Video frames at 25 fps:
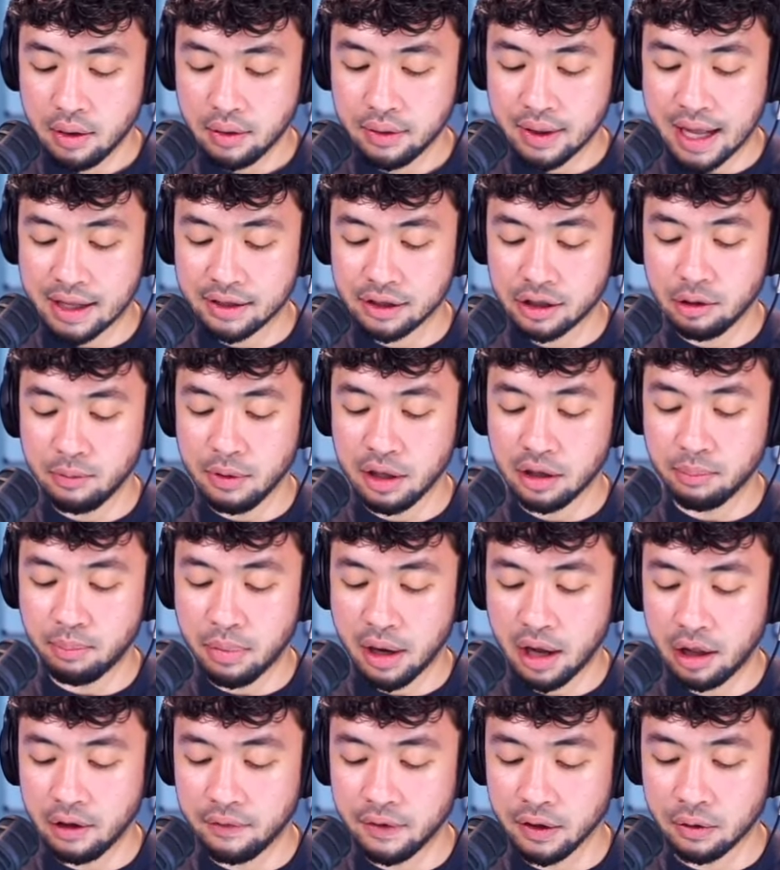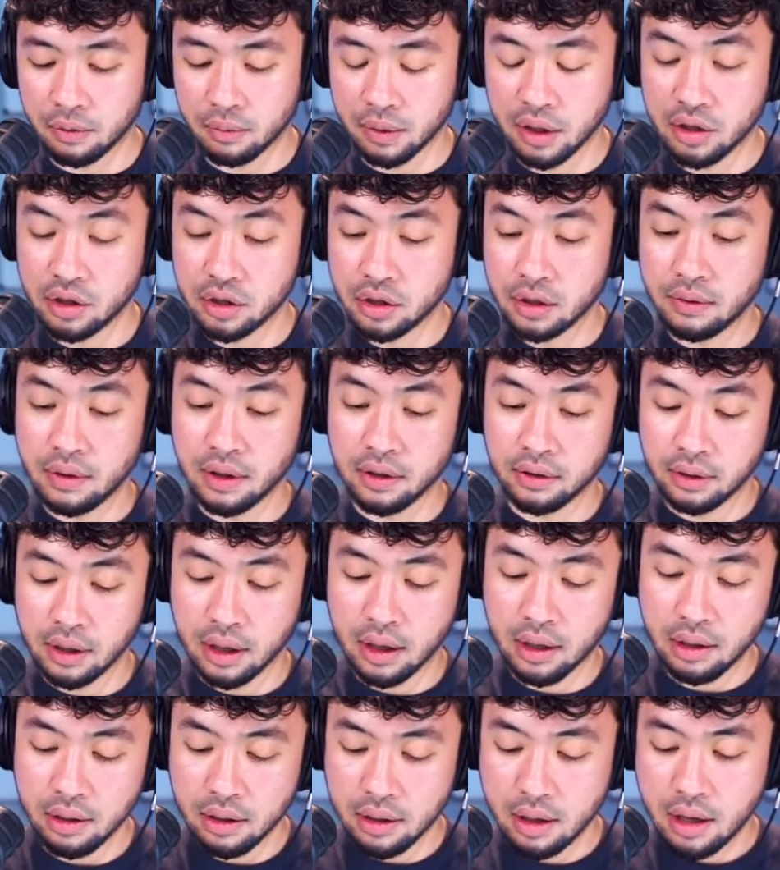That's gonna be the pelvic region right
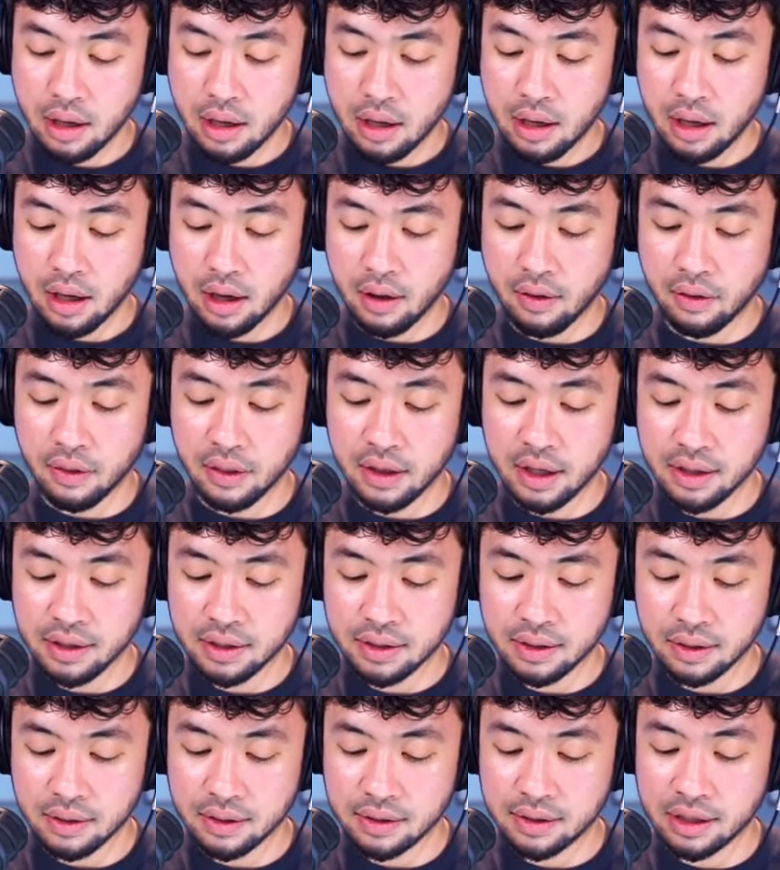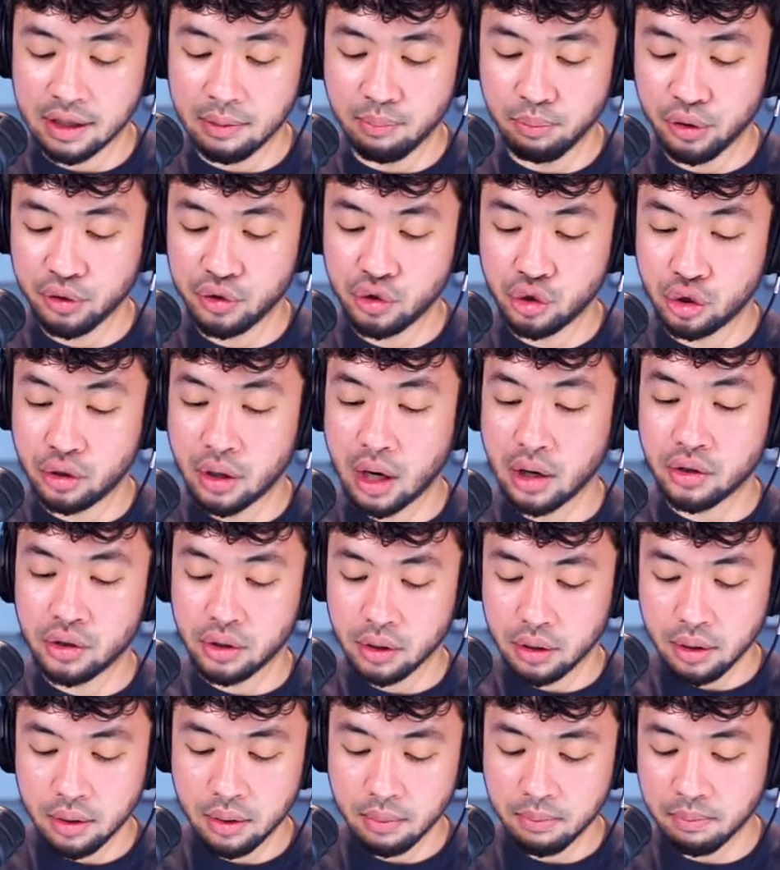there. And this simple
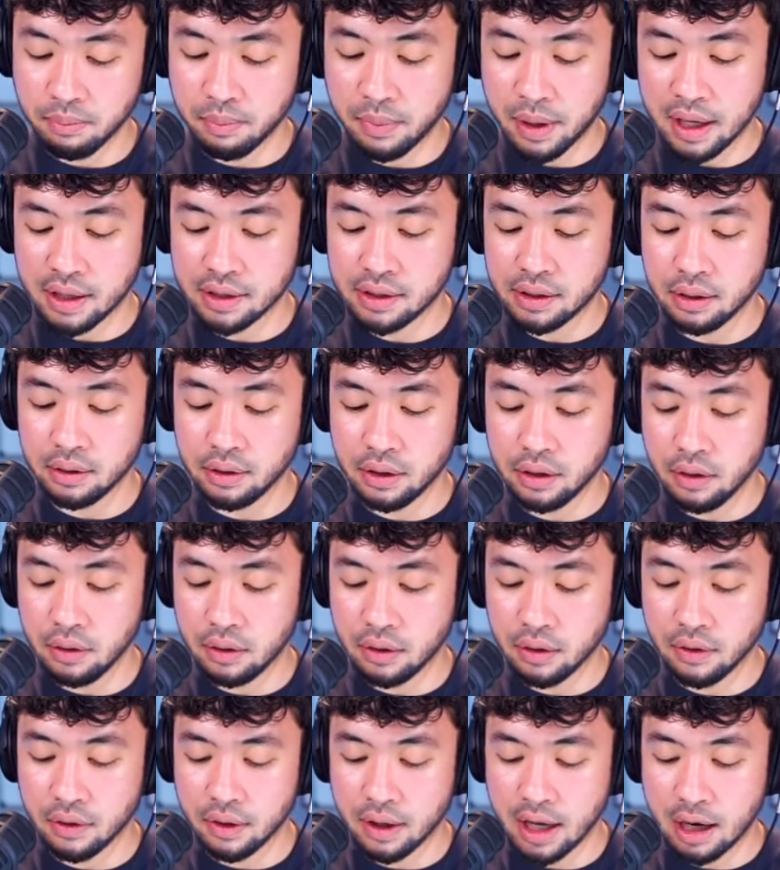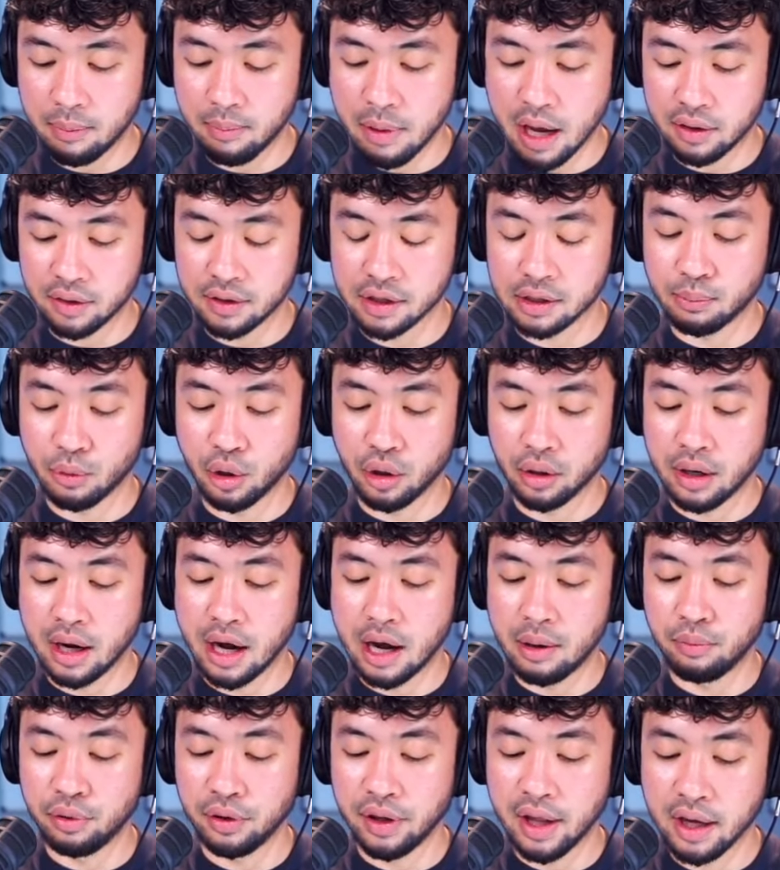structure, basically you can then make this more
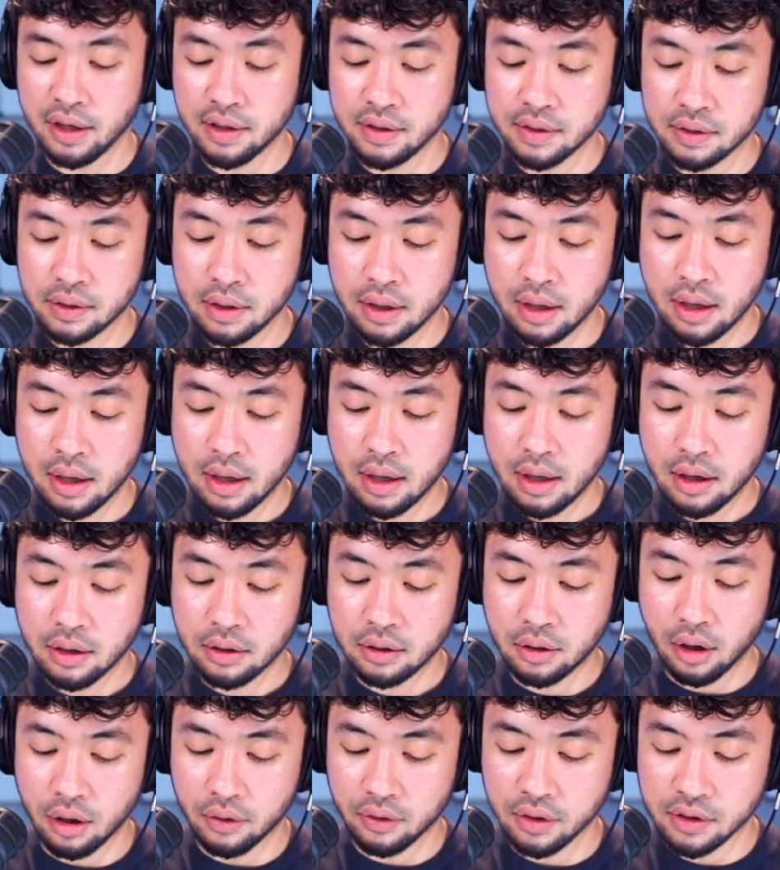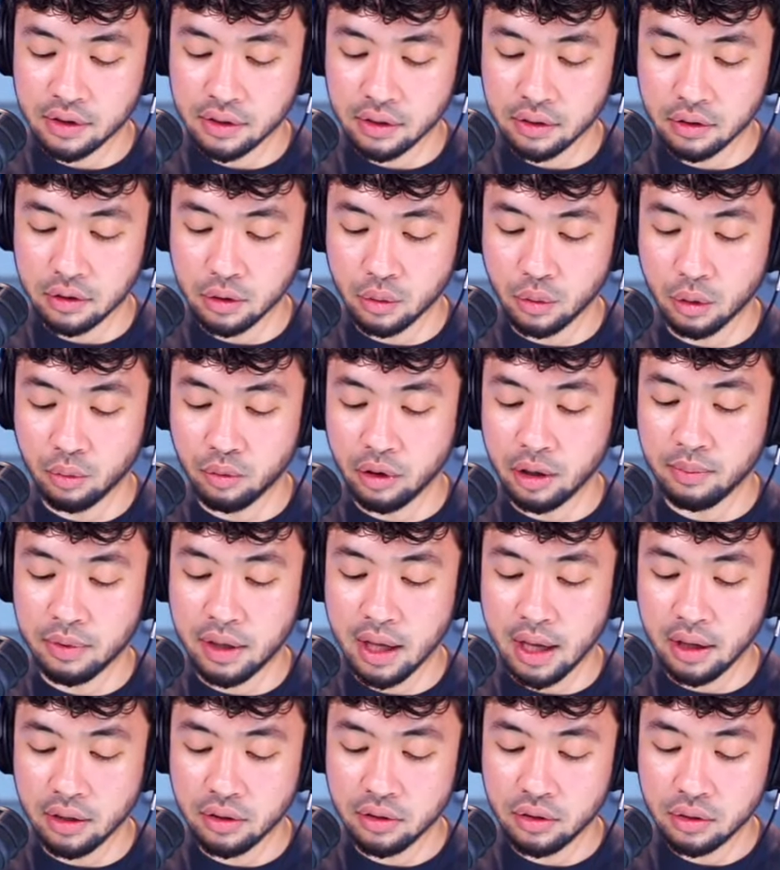complex, turn this into a rib
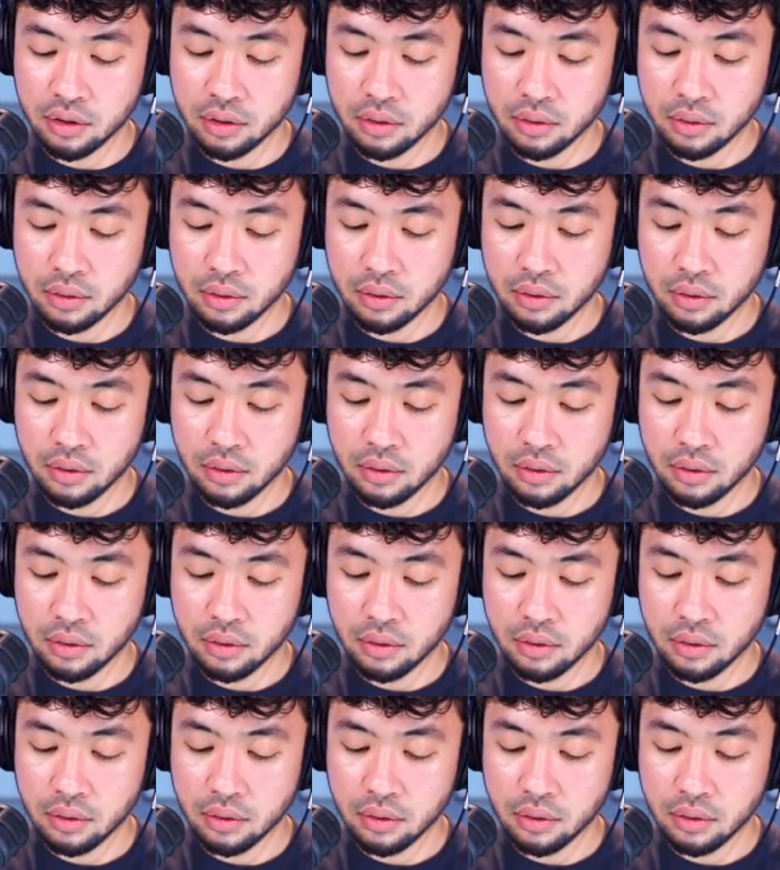cage,